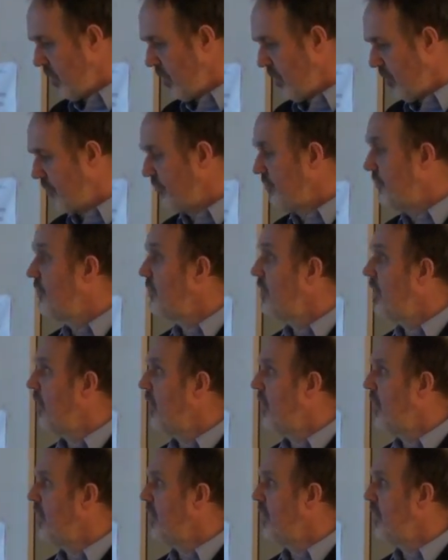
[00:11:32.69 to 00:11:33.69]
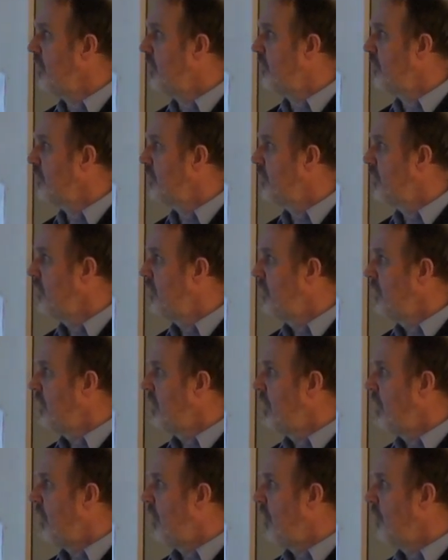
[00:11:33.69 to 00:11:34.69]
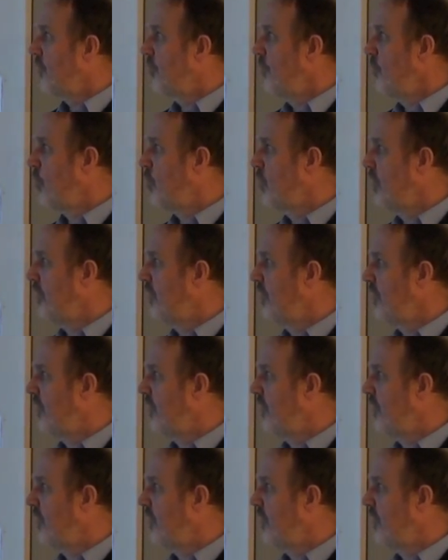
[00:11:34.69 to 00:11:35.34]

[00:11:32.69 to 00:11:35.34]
of uh, smoking